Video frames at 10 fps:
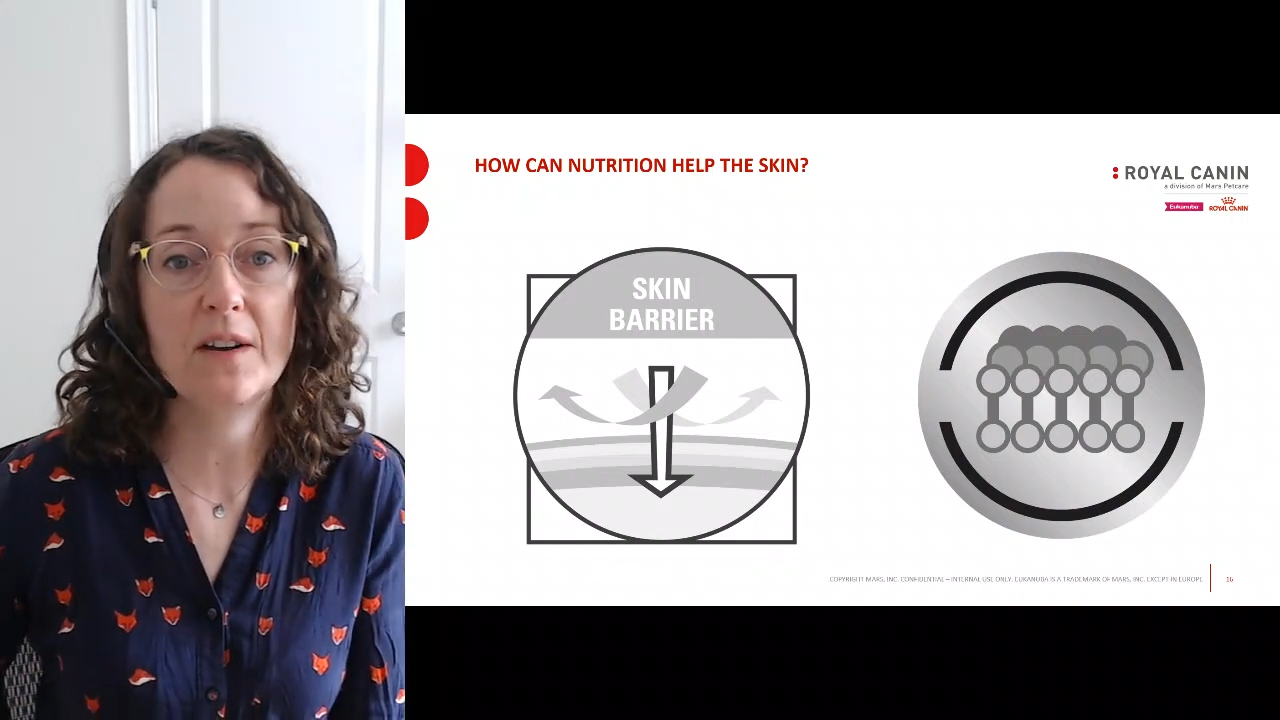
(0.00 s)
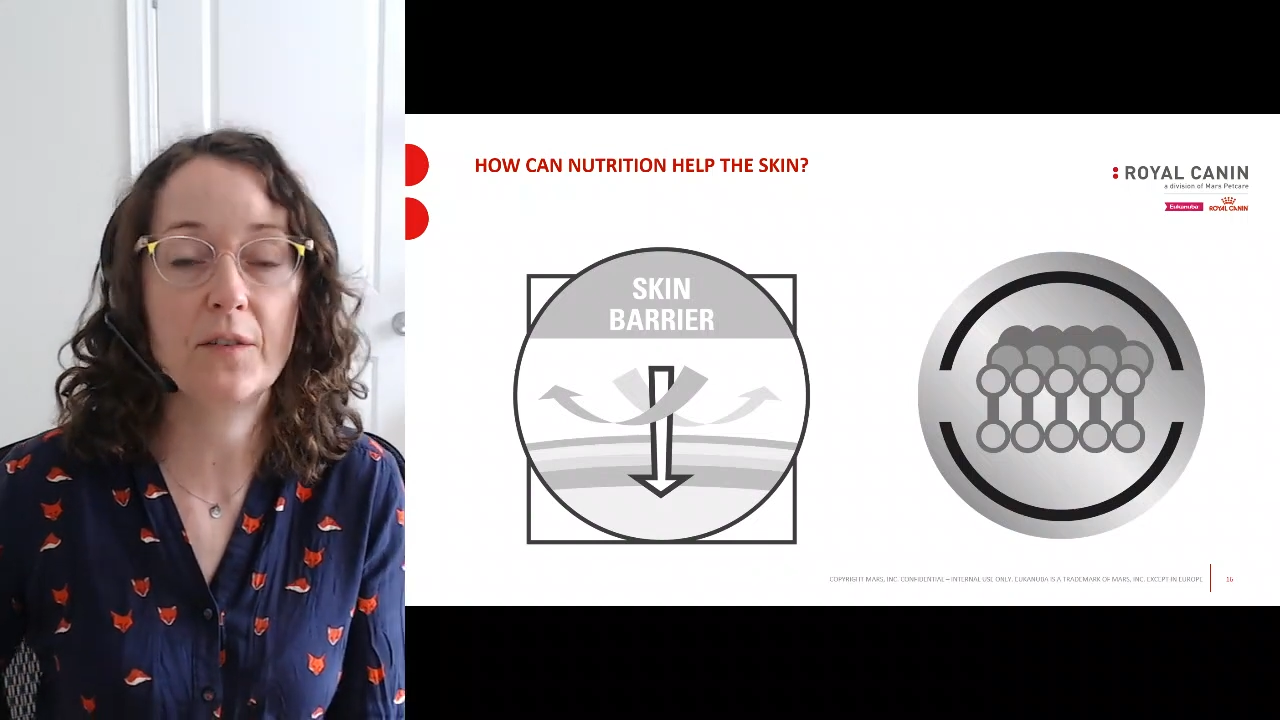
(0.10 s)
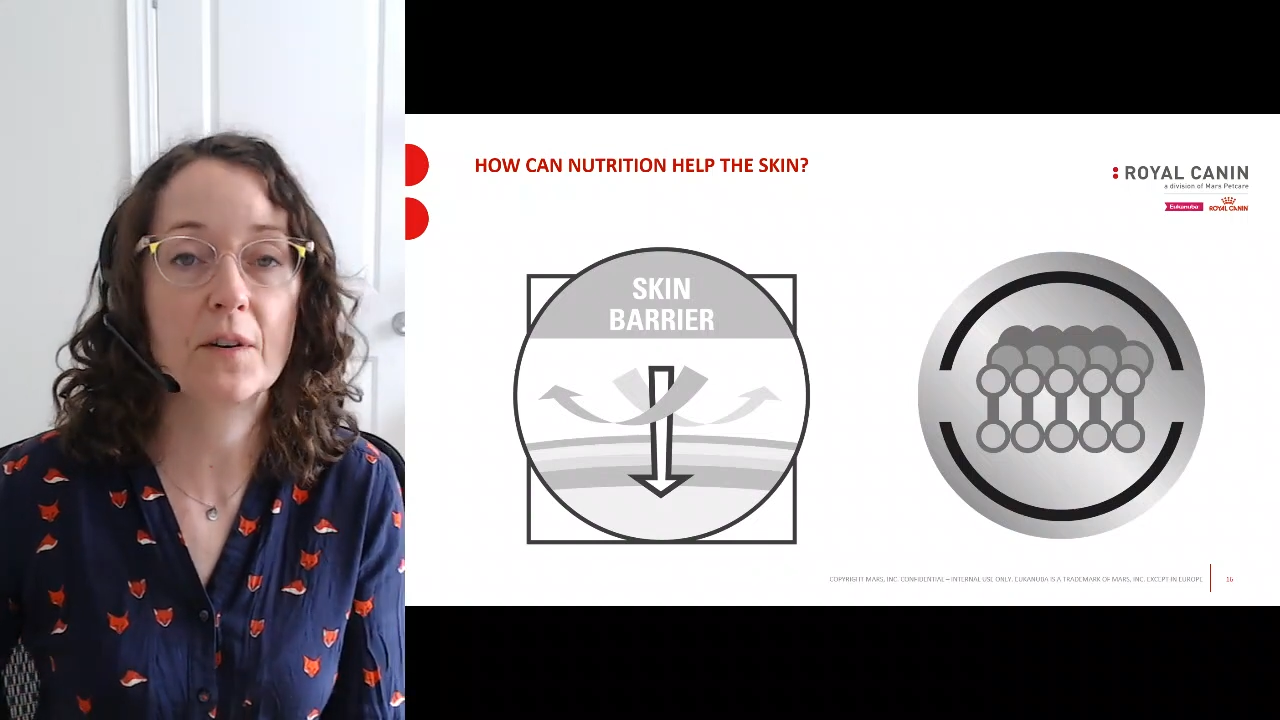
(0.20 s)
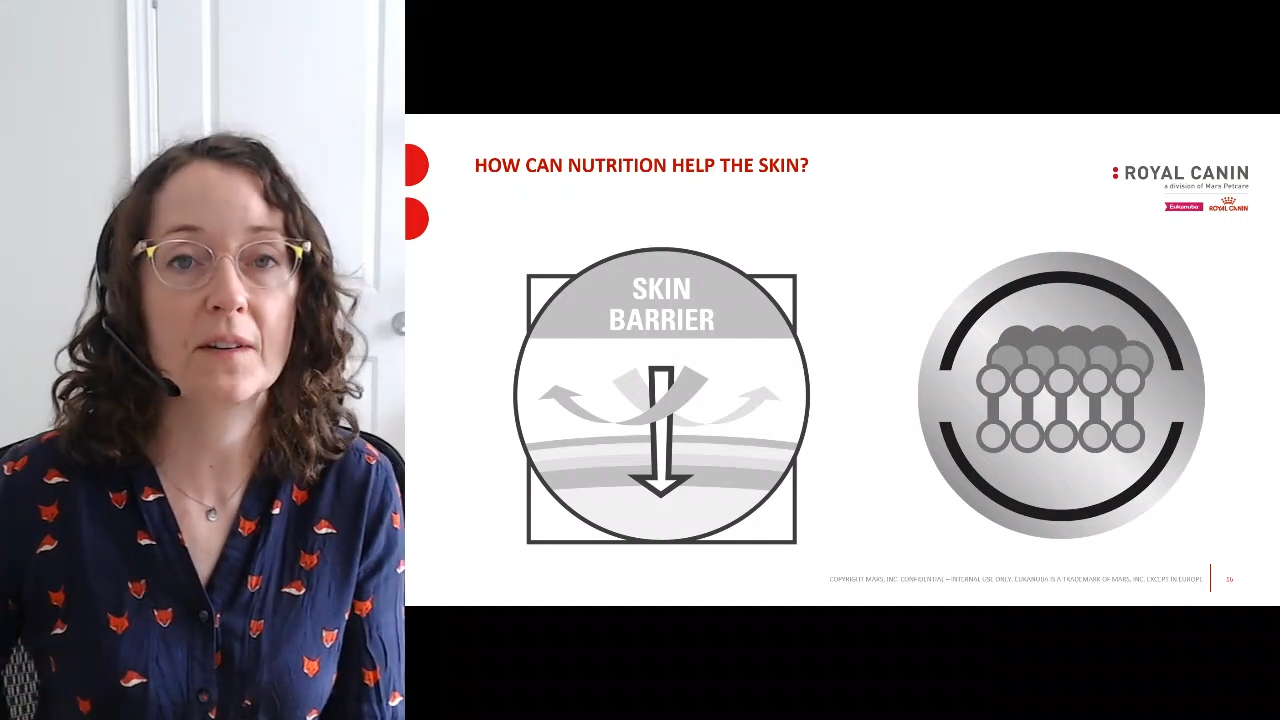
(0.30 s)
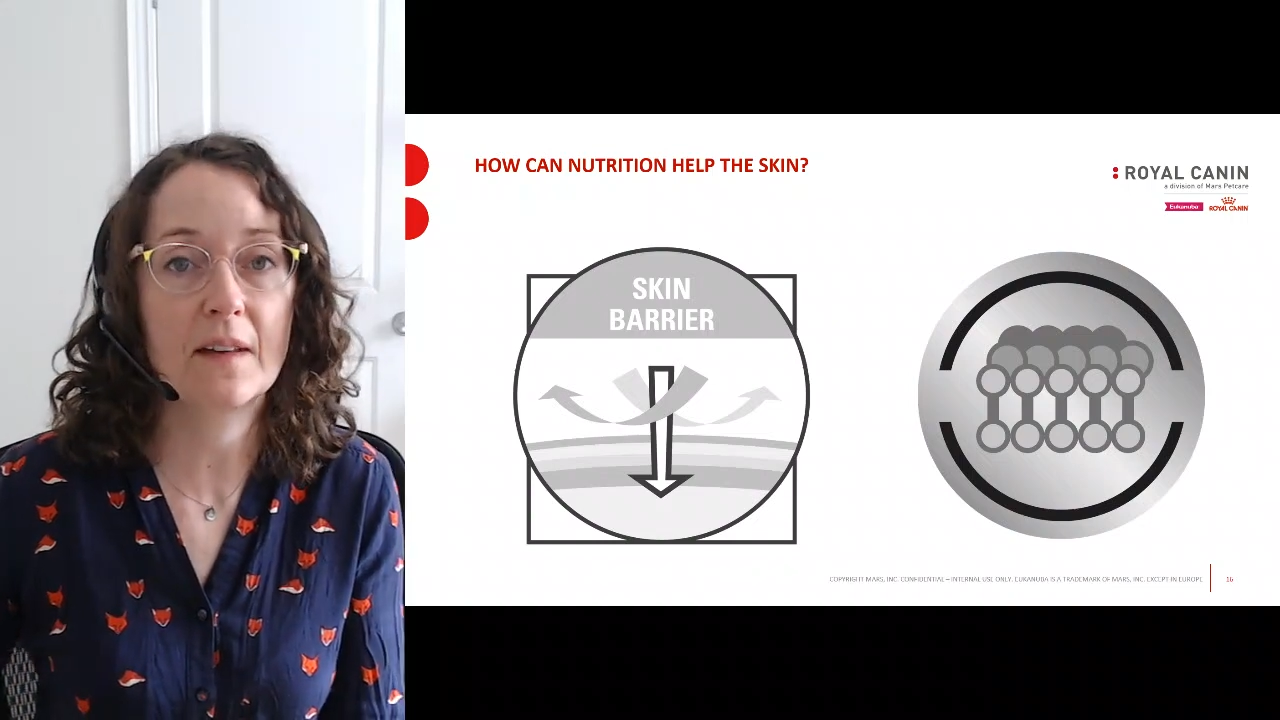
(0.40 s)

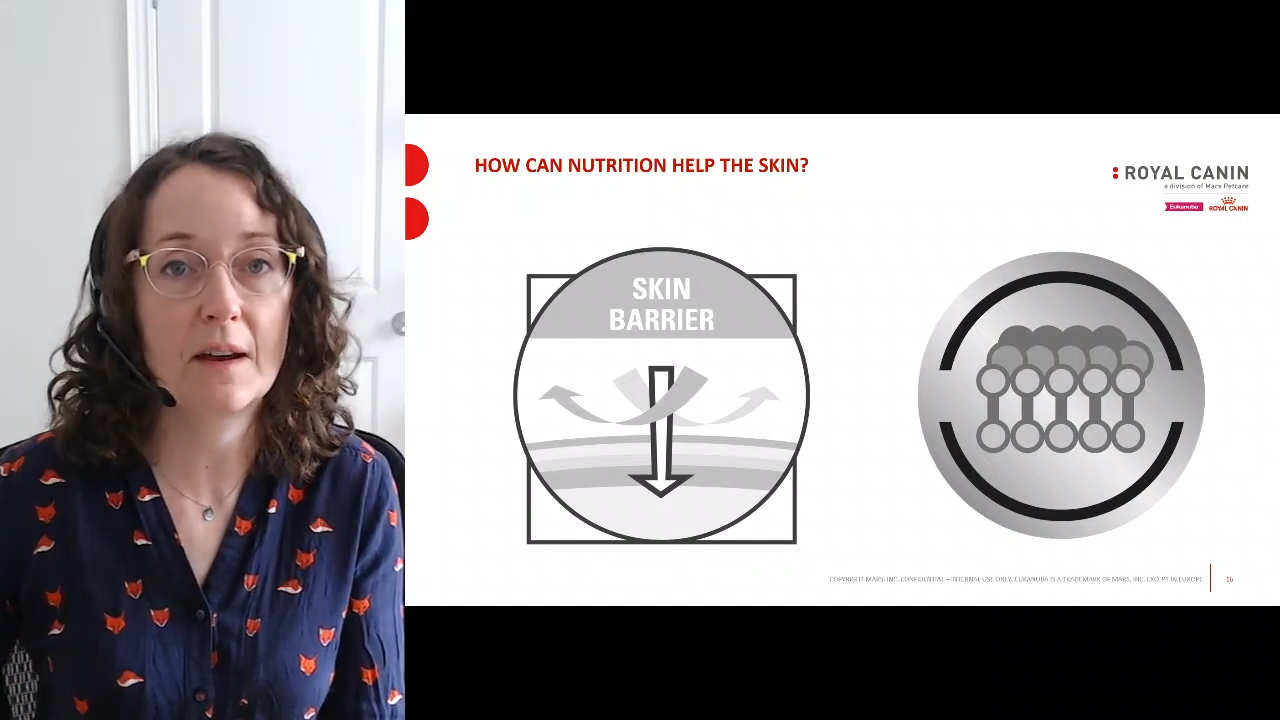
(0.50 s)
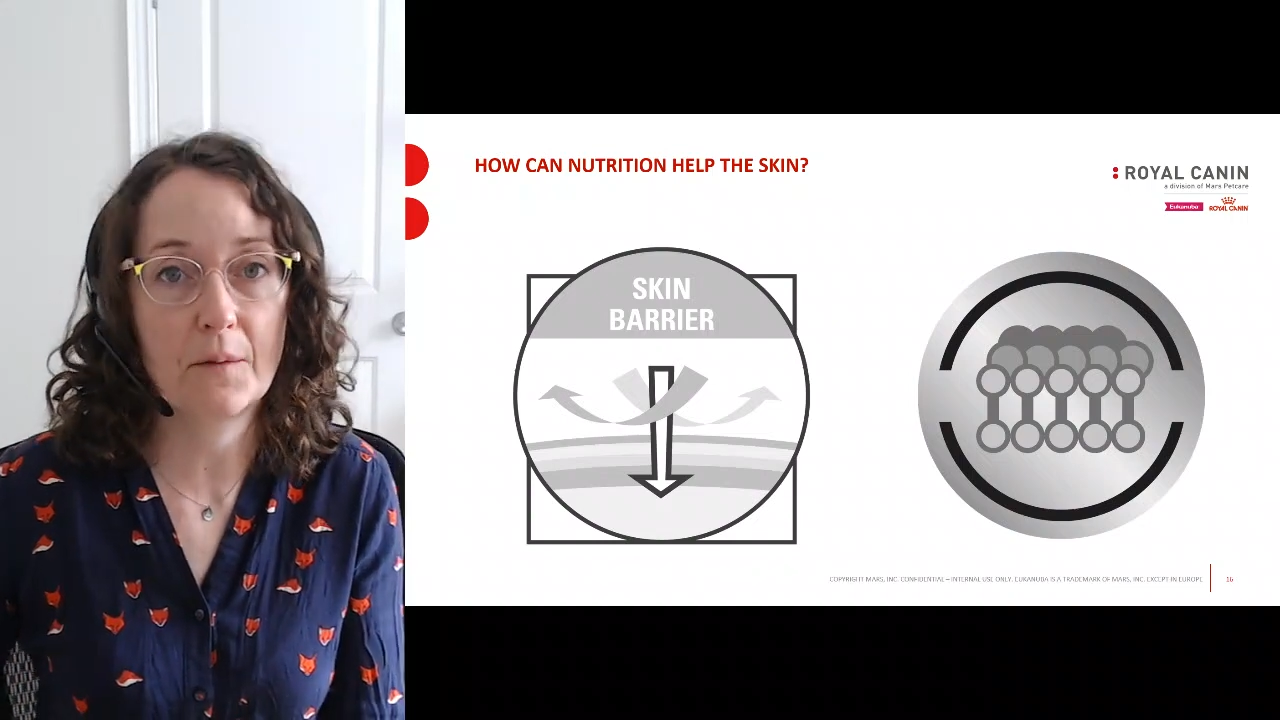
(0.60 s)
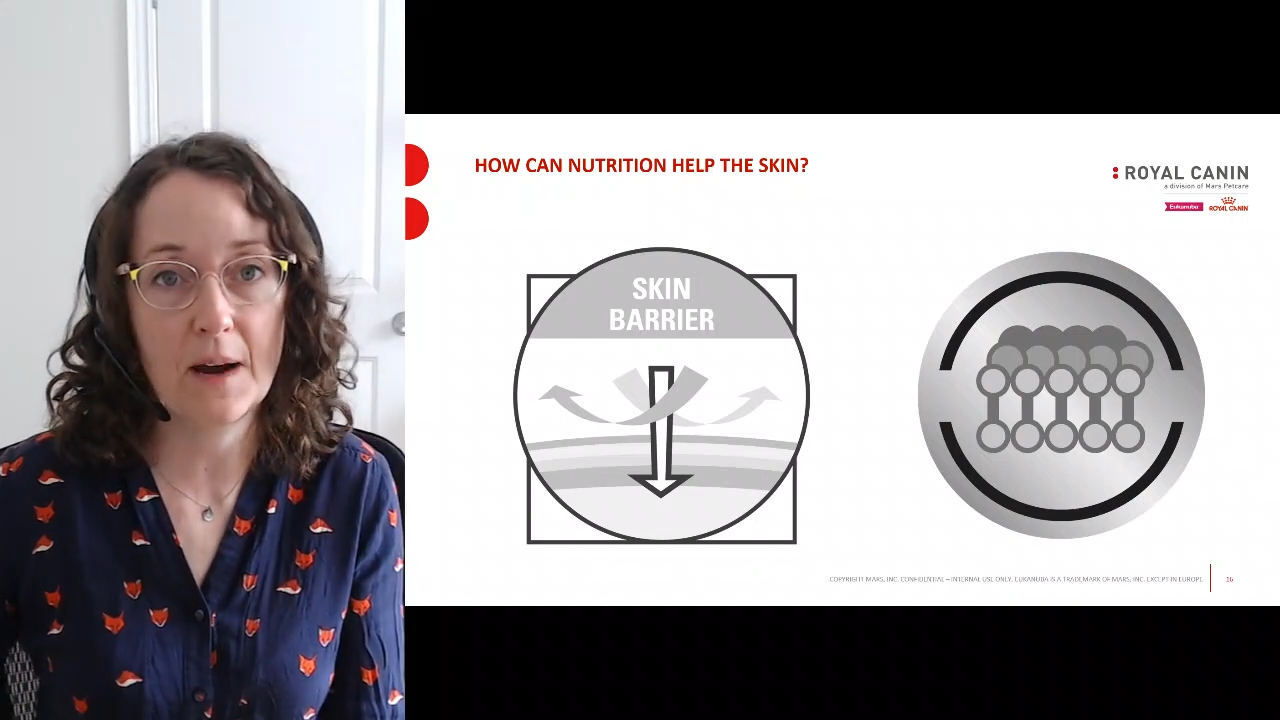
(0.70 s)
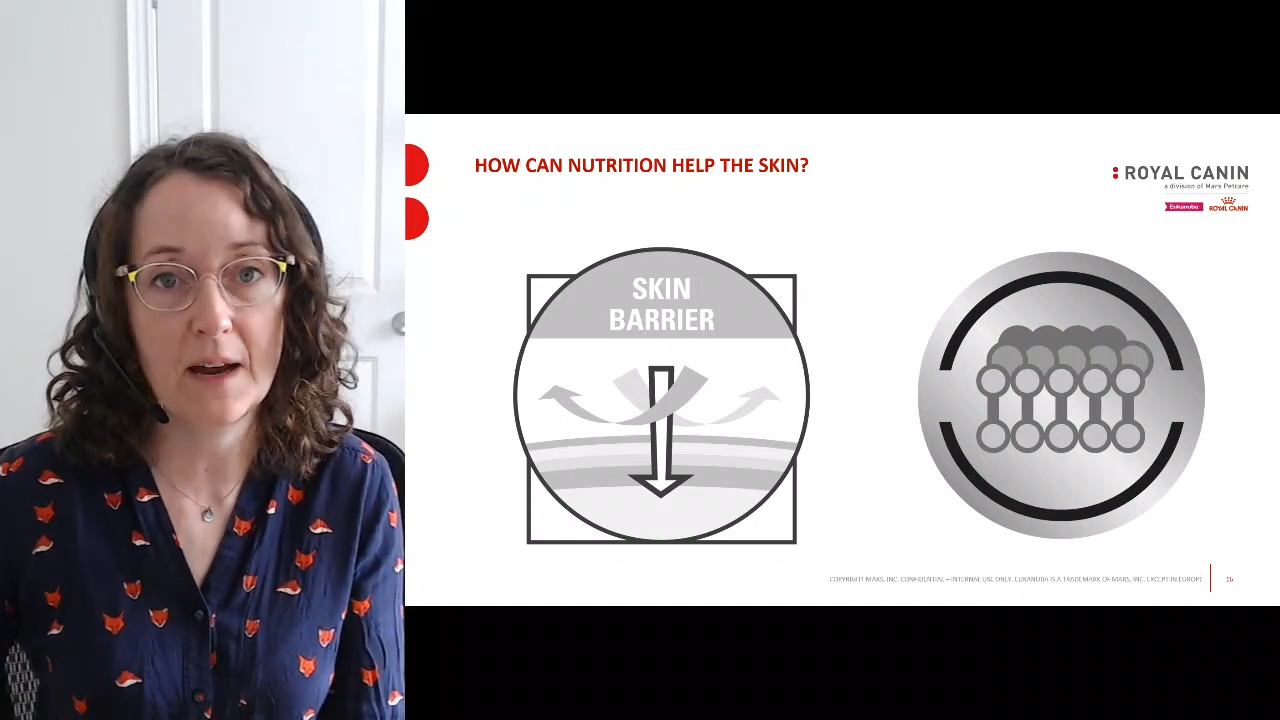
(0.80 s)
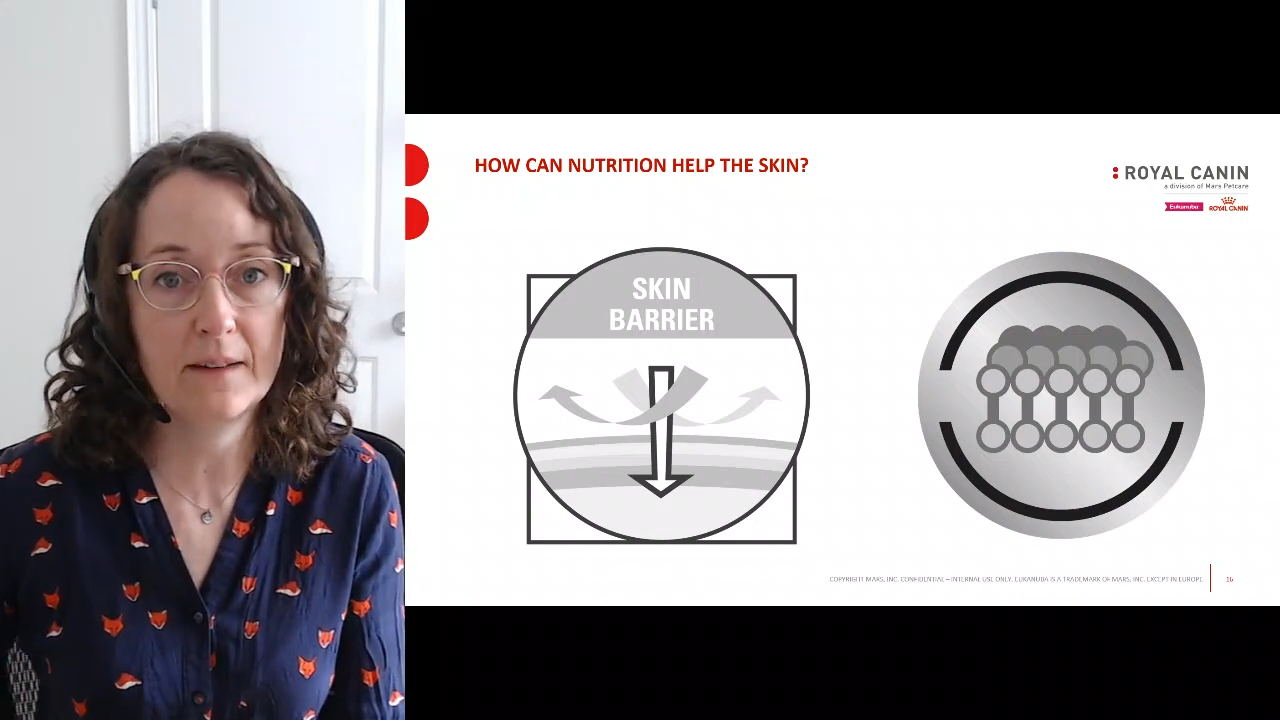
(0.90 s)
source like
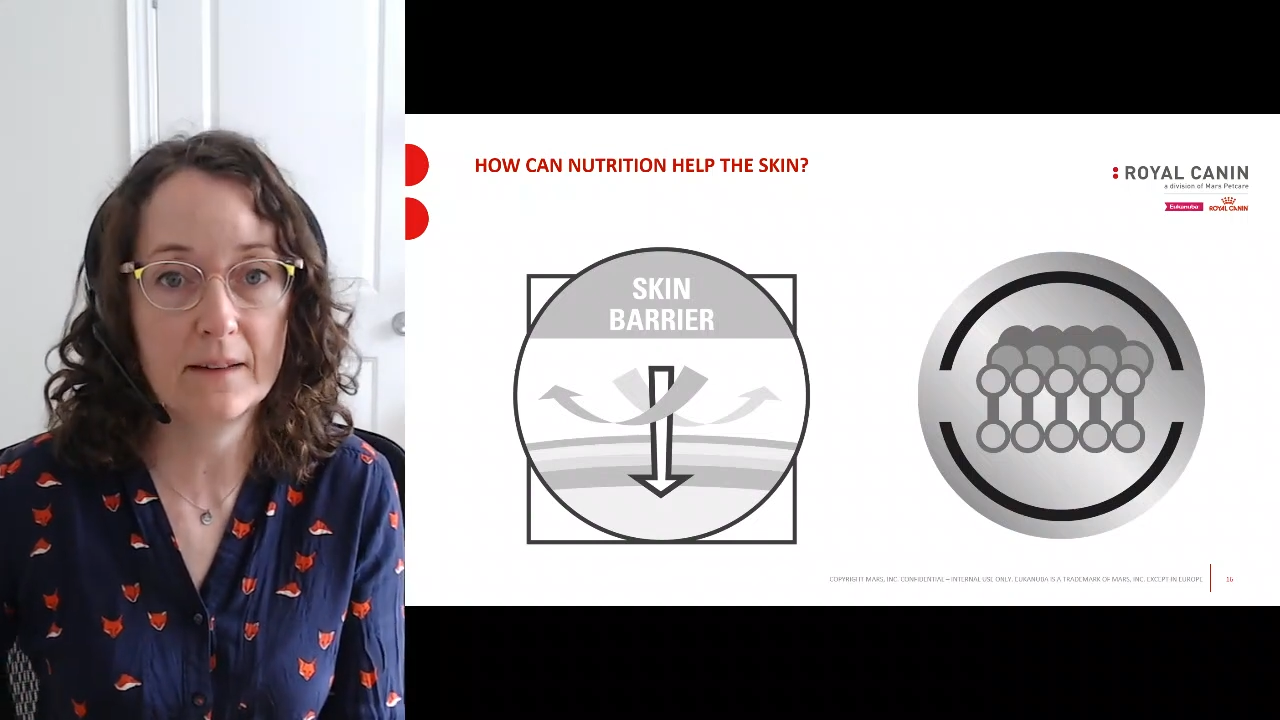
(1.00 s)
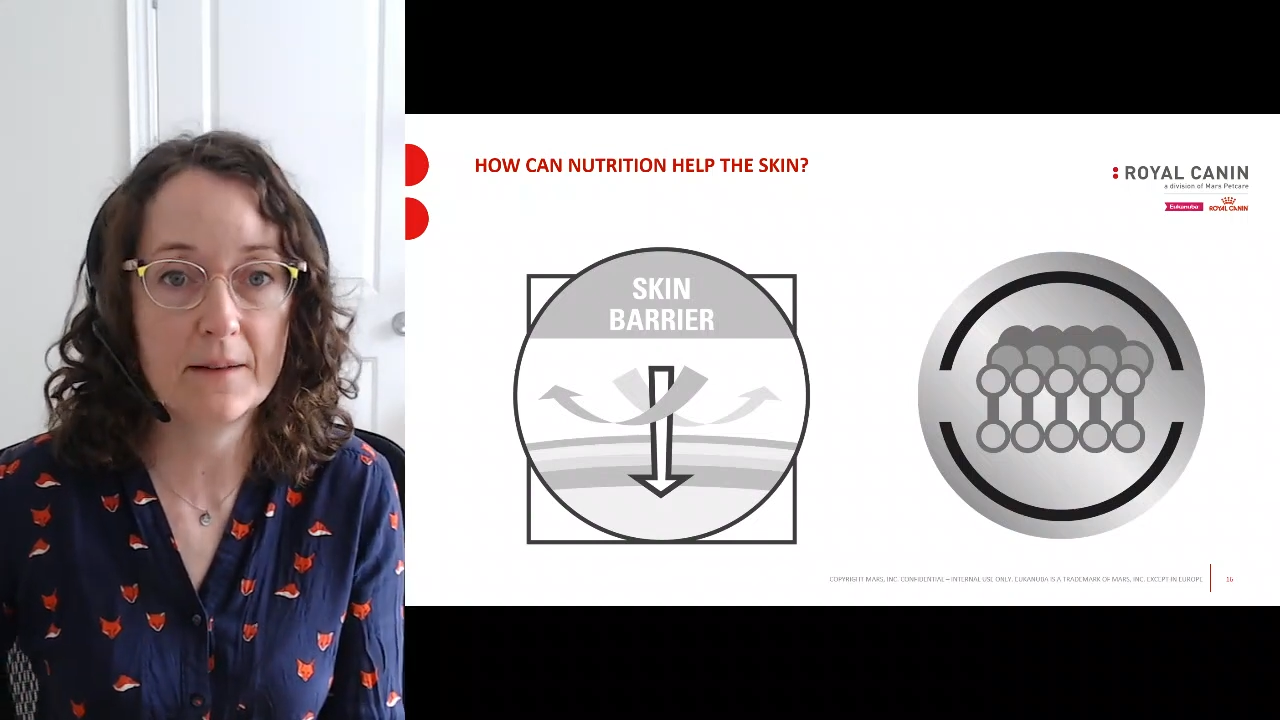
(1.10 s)
rice.